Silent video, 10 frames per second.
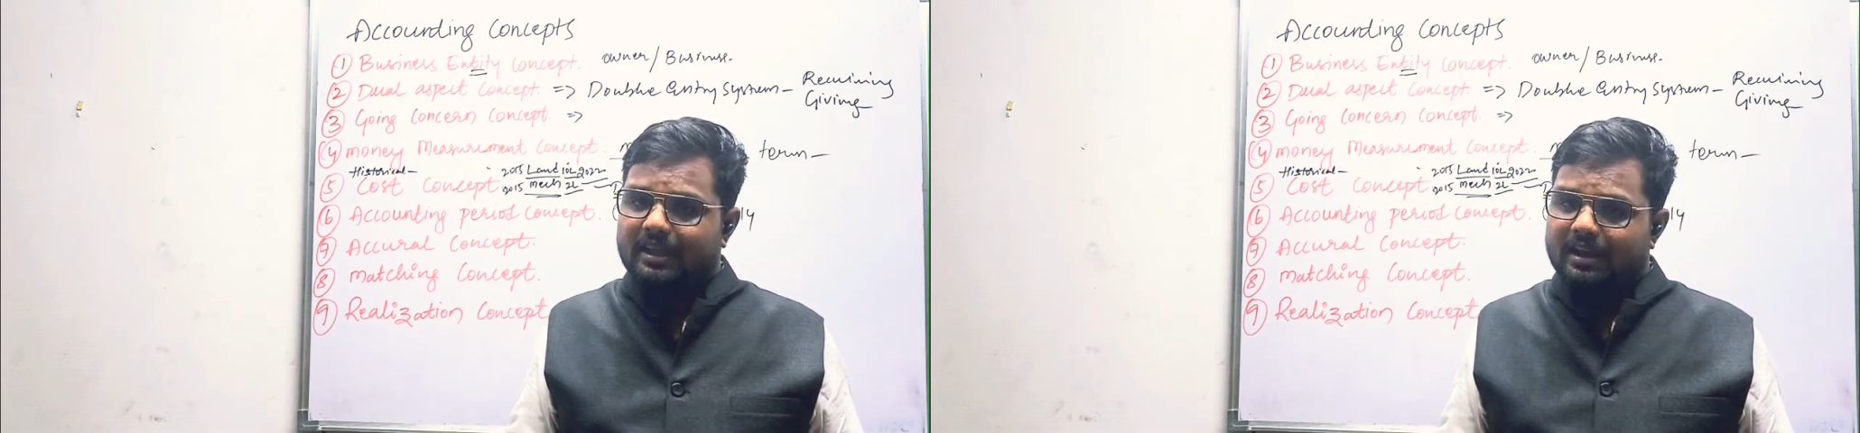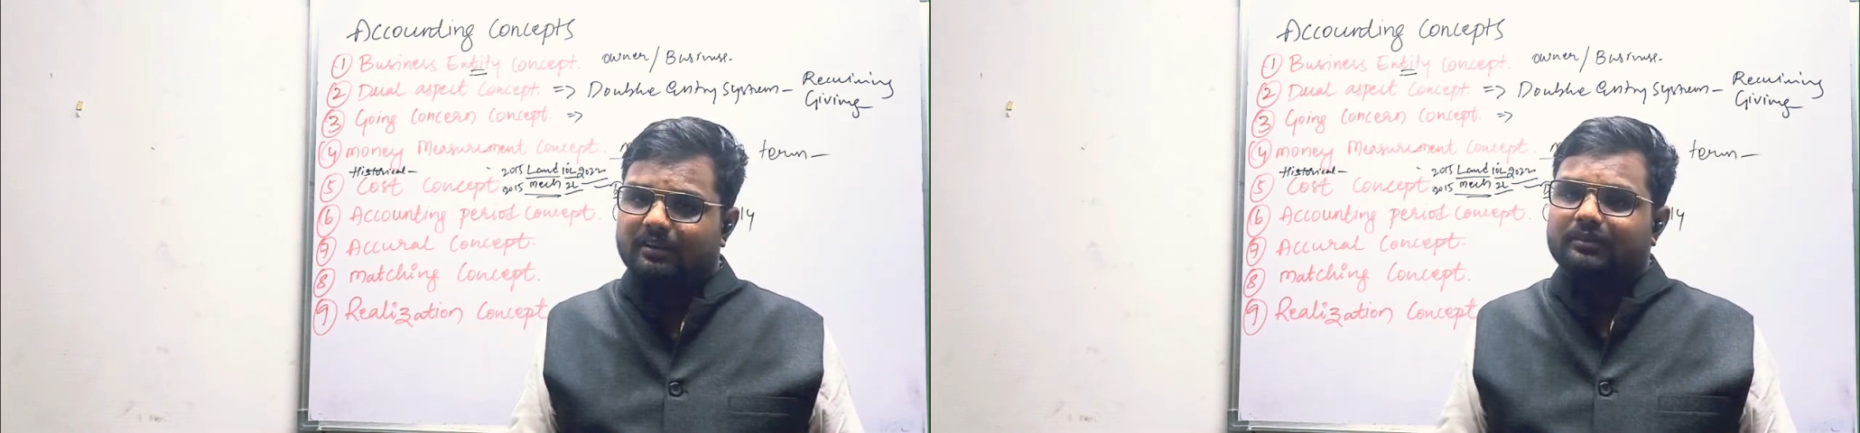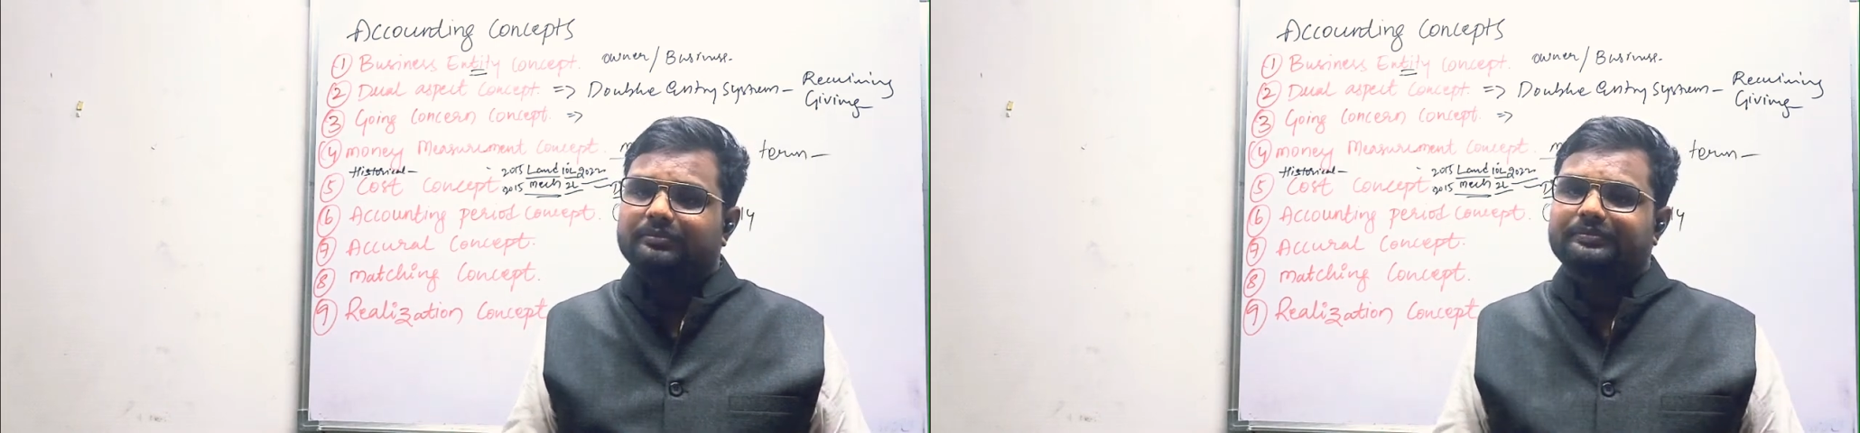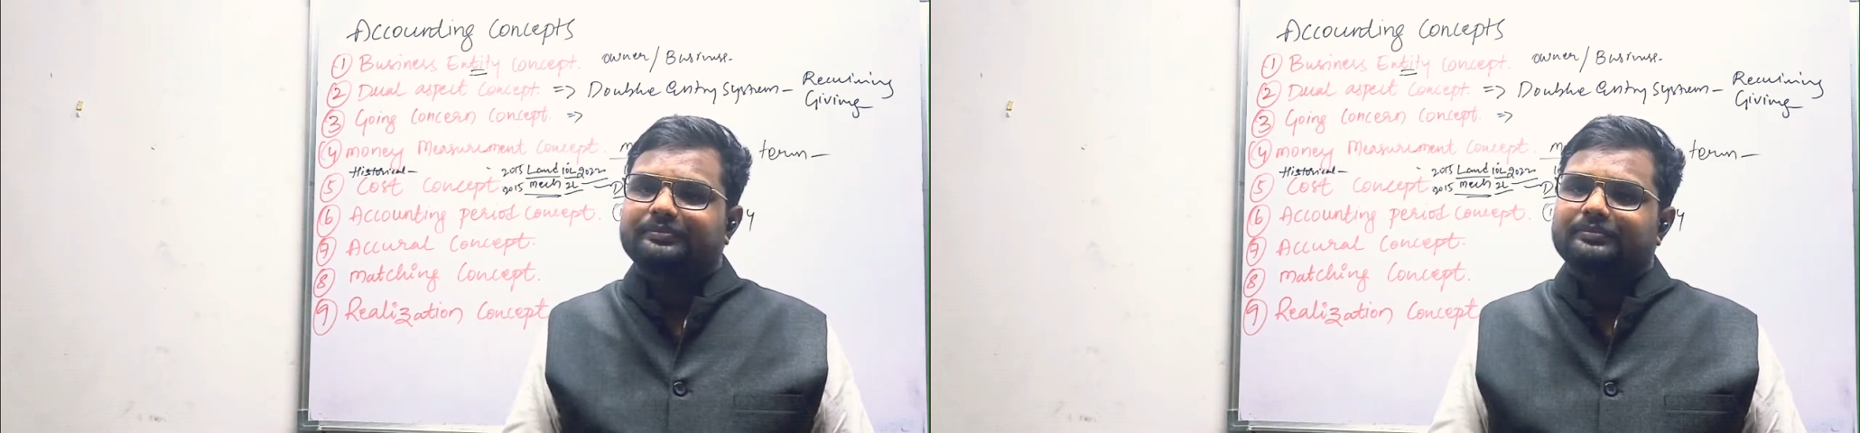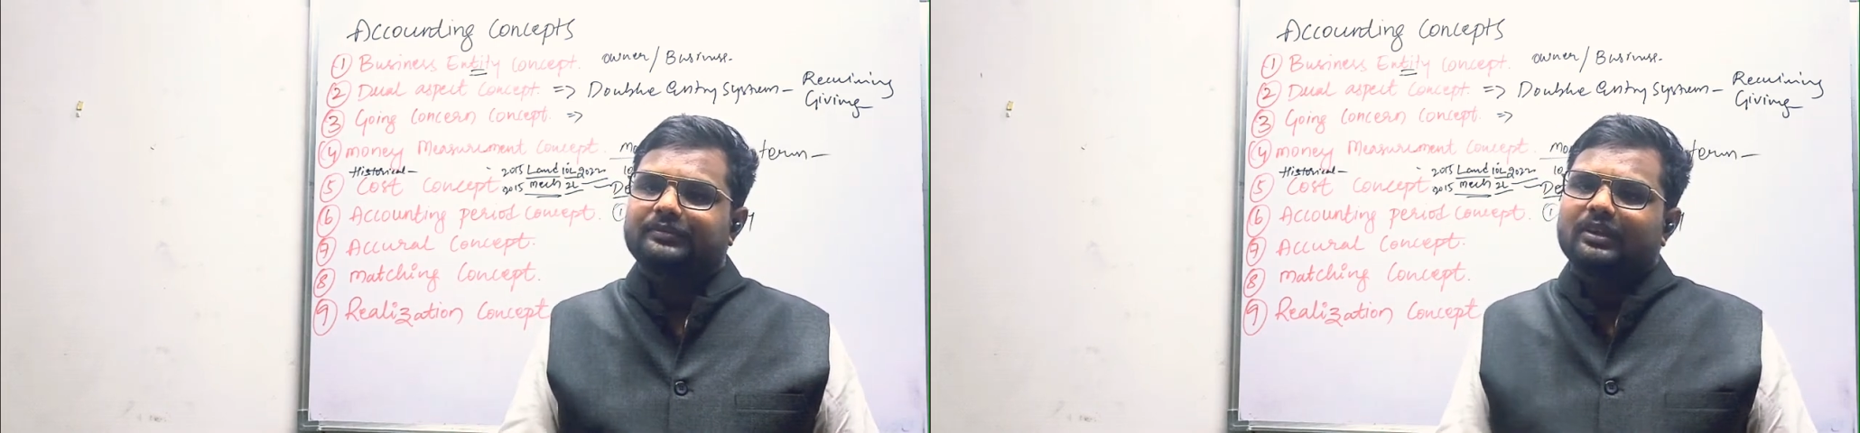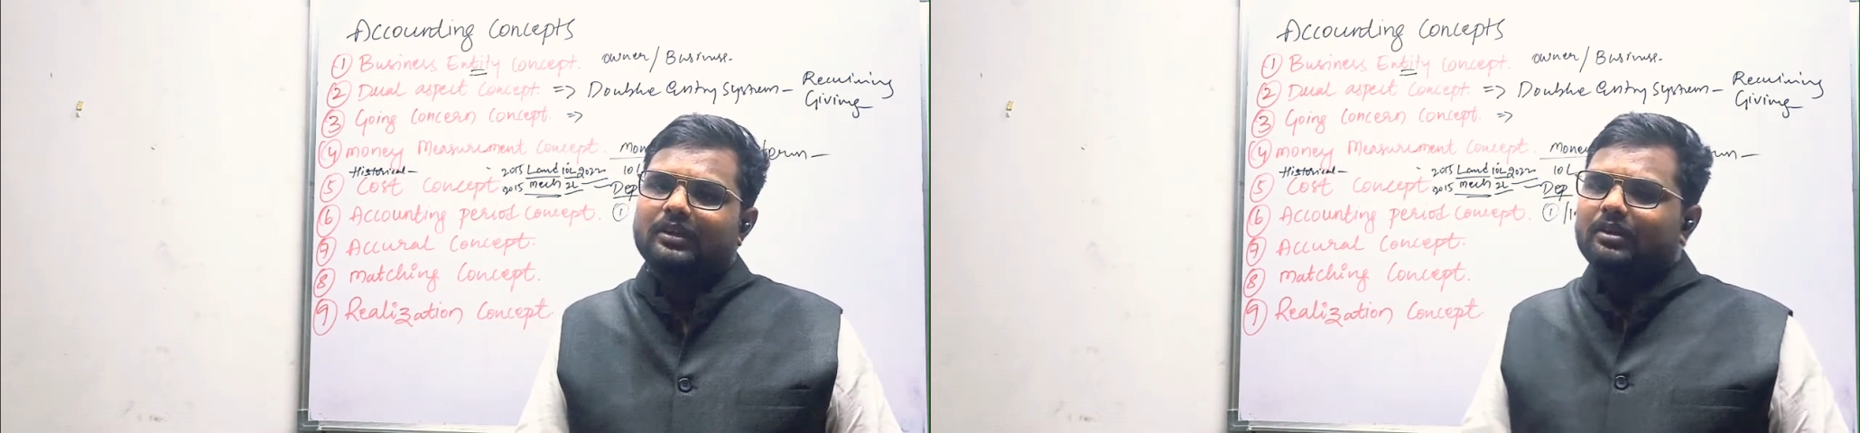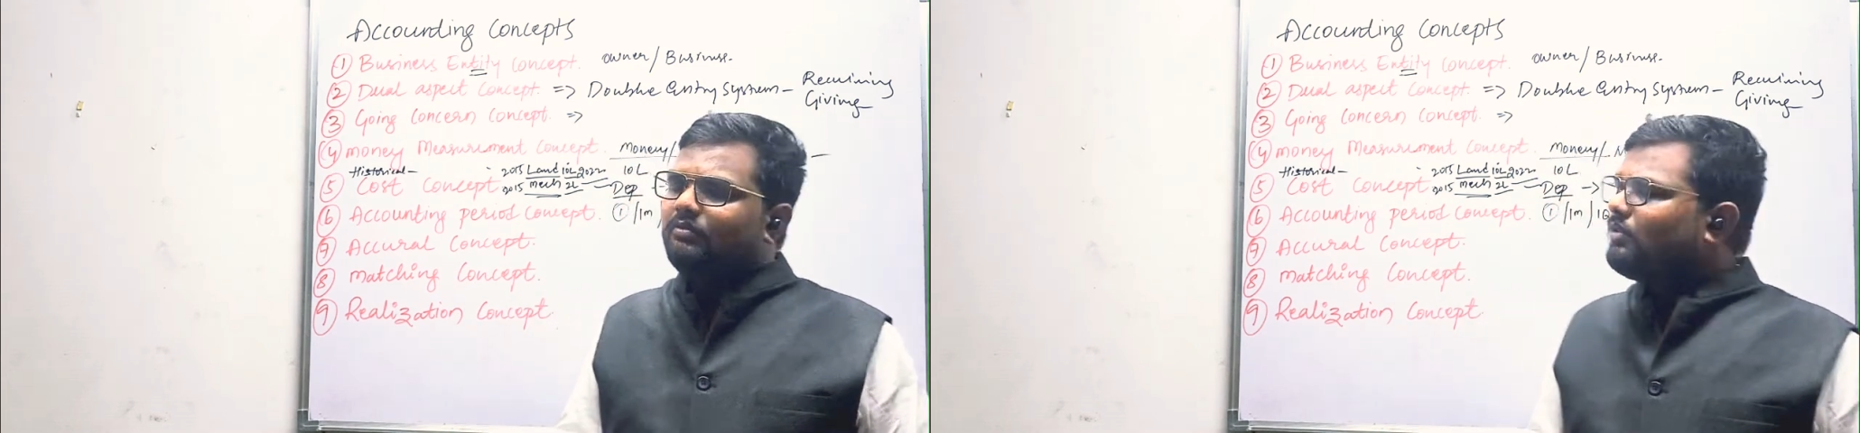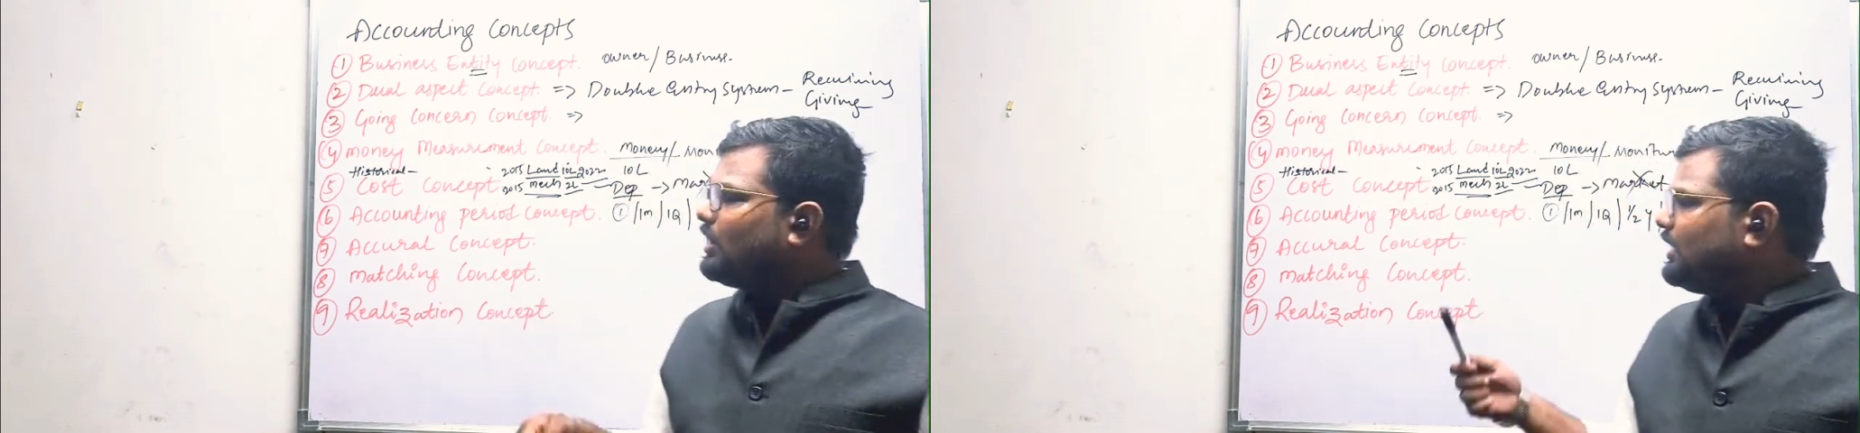that.
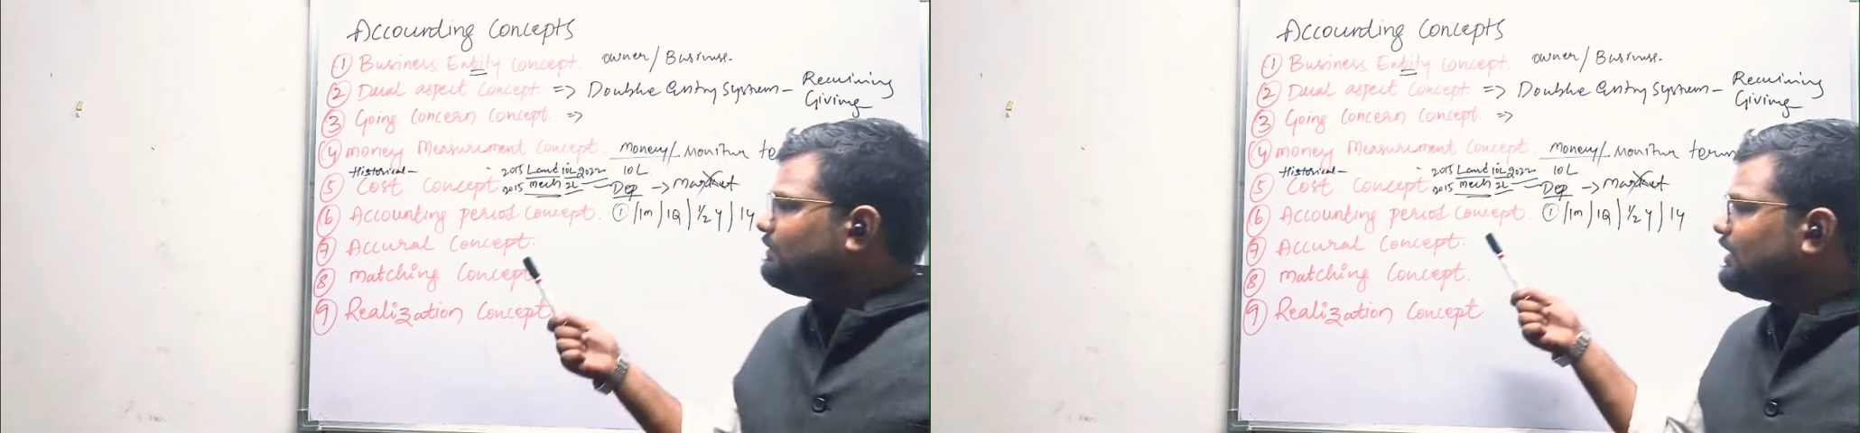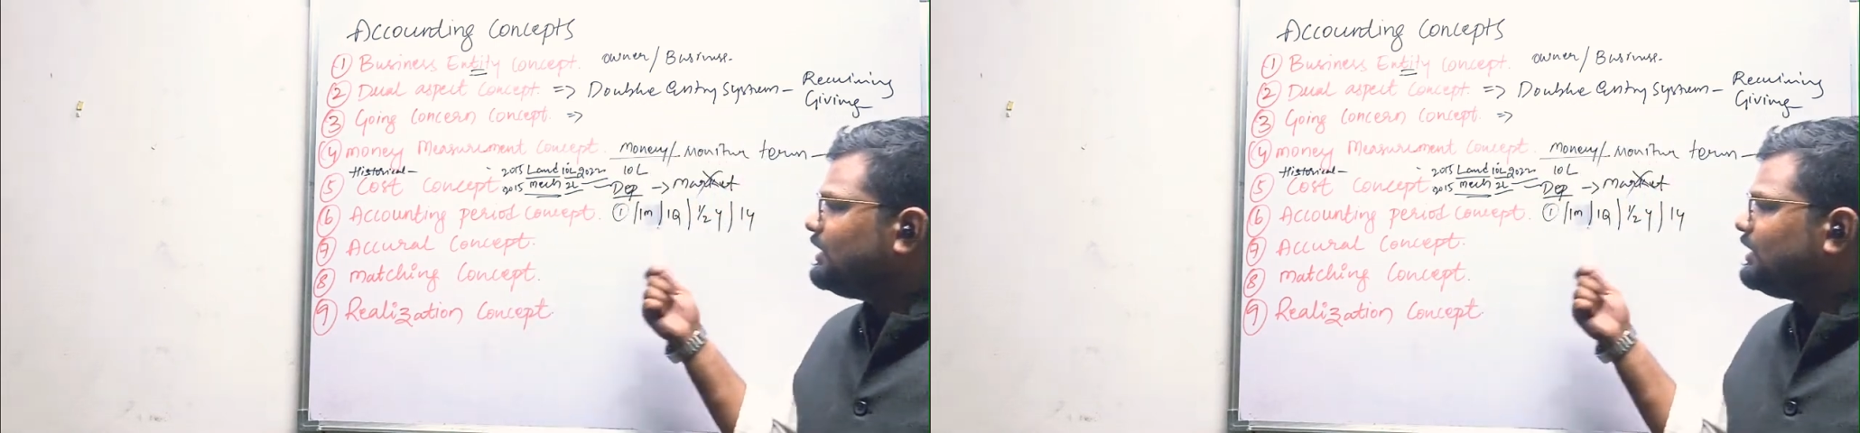Whatever